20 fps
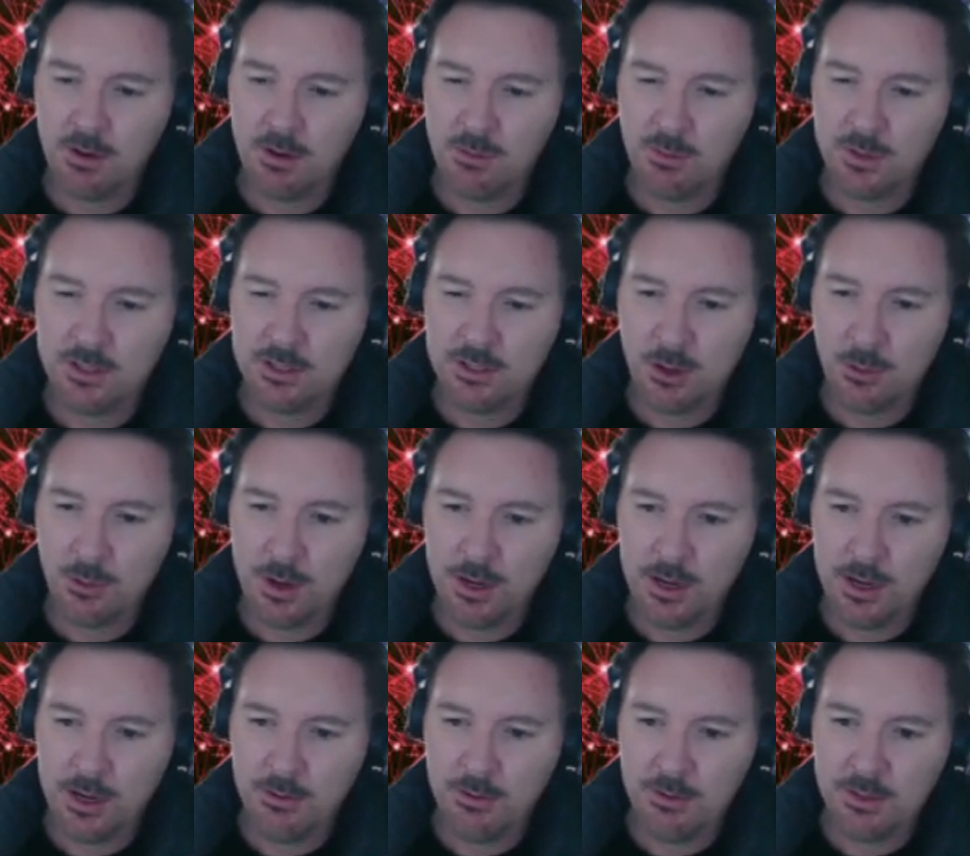it was nowhere
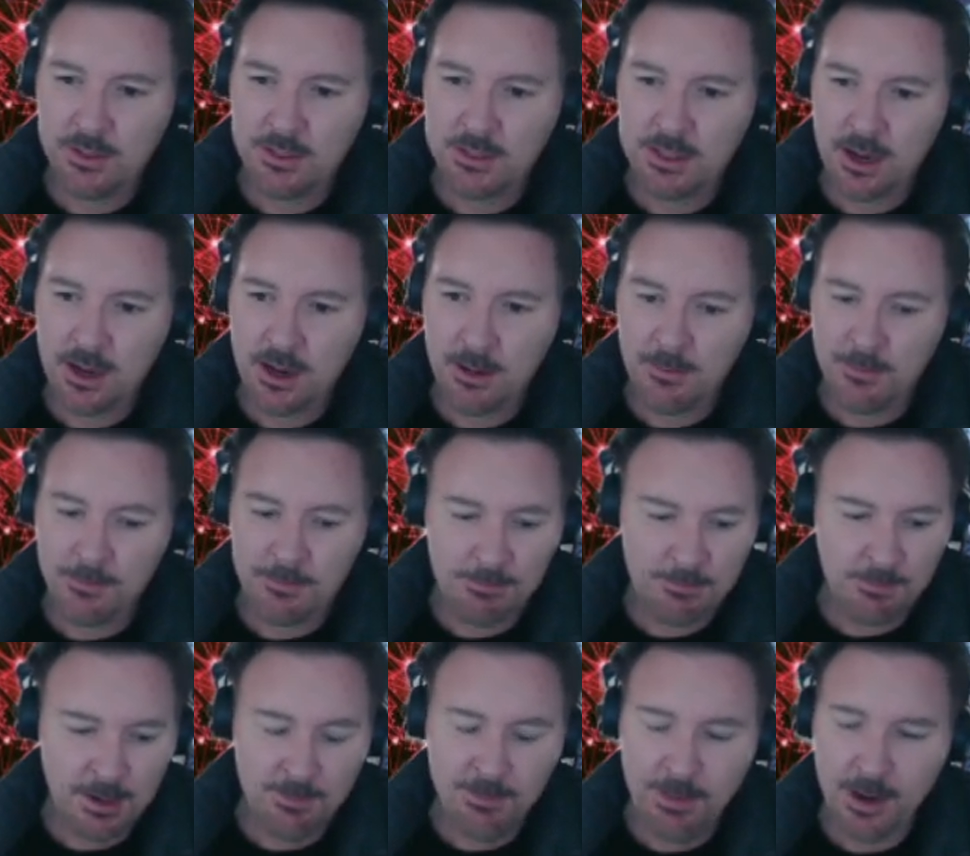near as
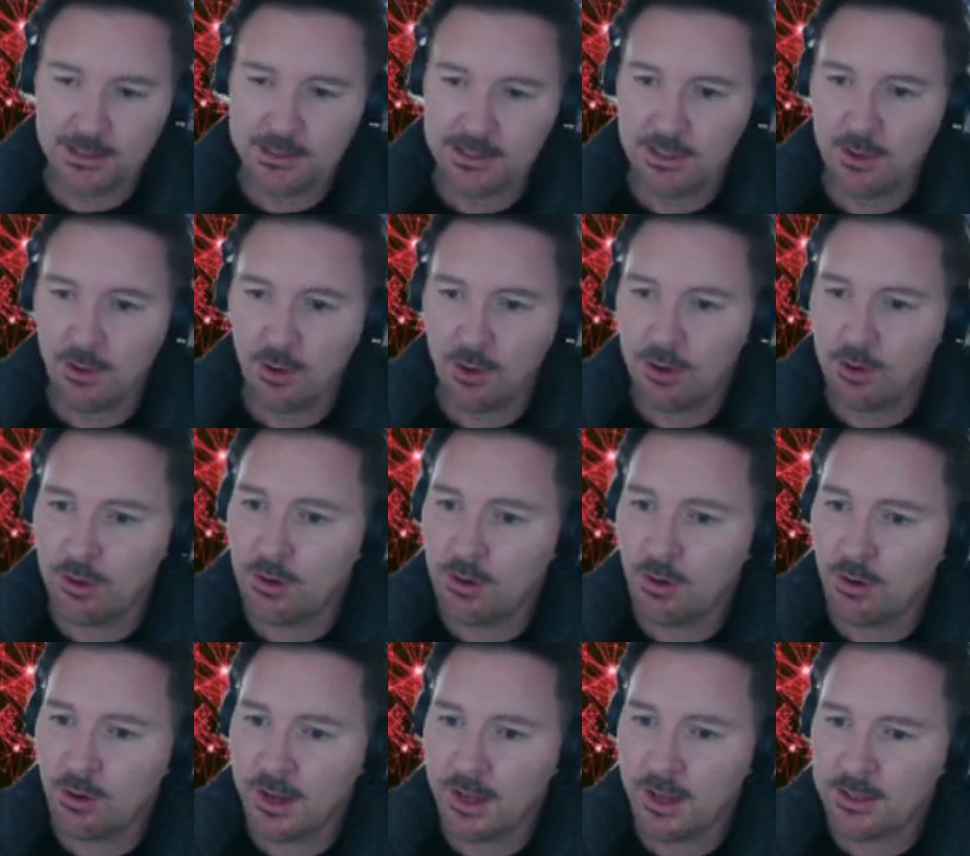impacting
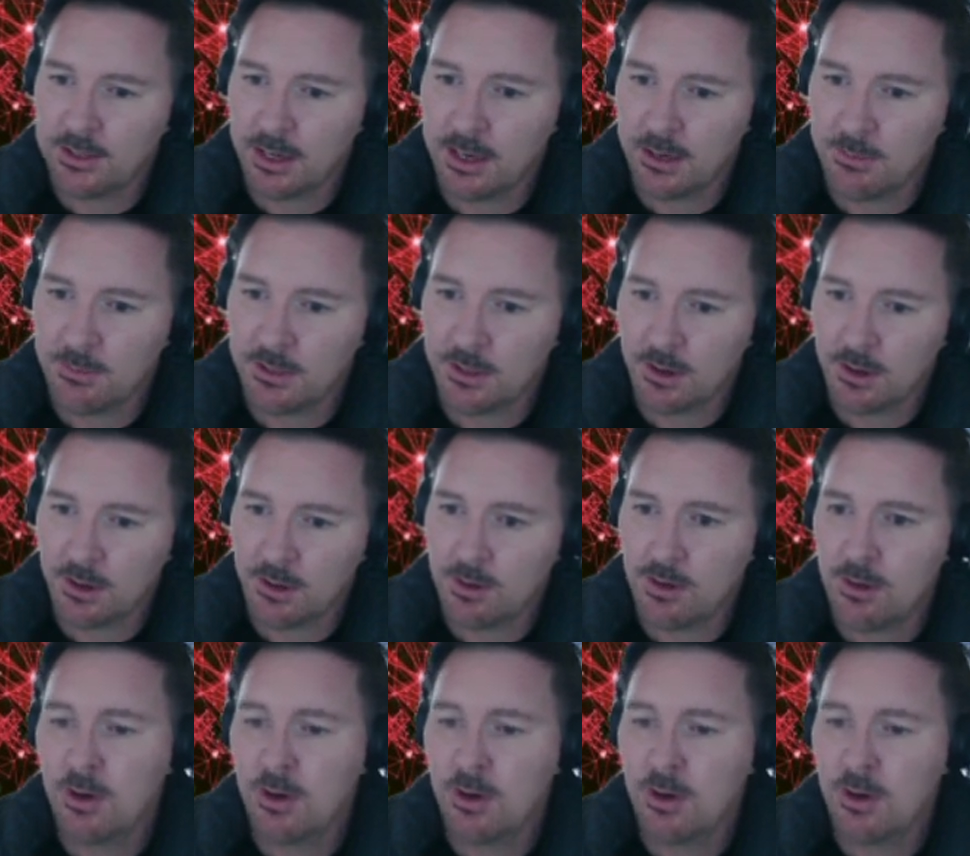on our team. So,